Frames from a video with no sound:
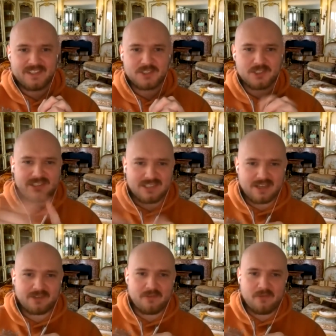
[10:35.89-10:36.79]
So it's
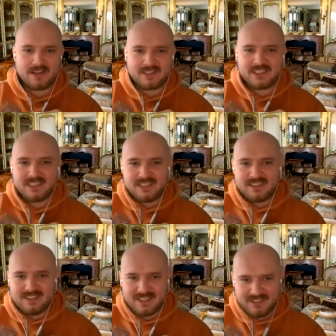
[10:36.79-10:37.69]
like once
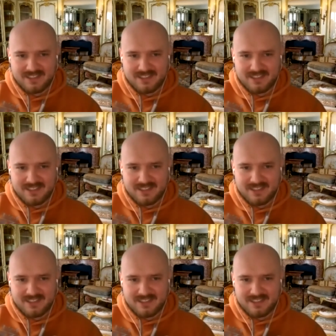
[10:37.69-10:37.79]
like